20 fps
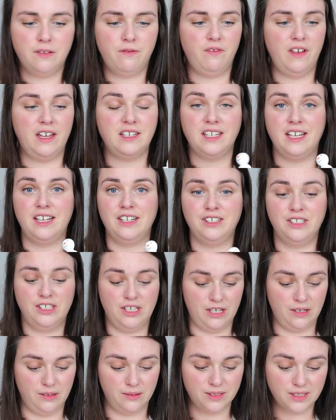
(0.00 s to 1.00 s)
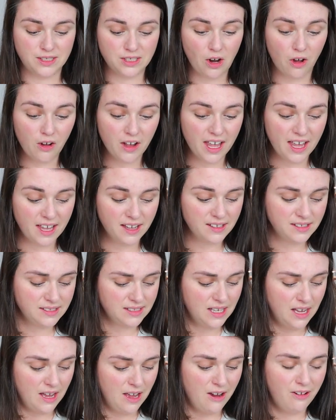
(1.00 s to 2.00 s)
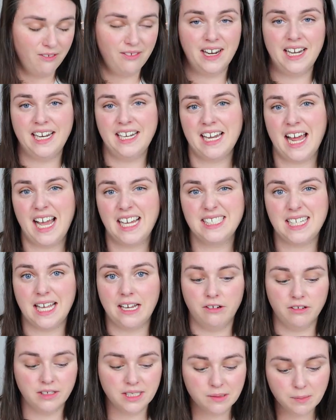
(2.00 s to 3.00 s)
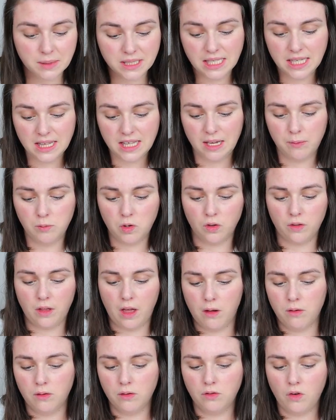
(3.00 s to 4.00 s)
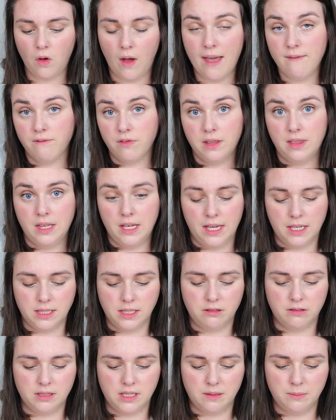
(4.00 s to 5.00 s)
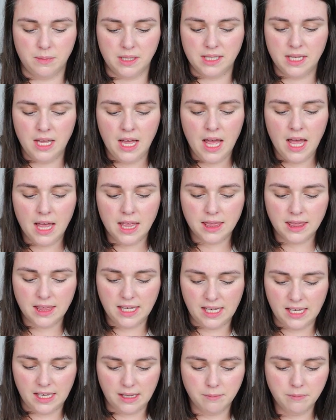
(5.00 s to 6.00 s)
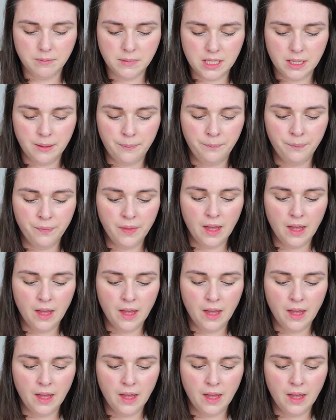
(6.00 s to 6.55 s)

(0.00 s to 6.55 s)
to fit into stockings. Really nice and Christmassy themed, although not everything is Christmas themed.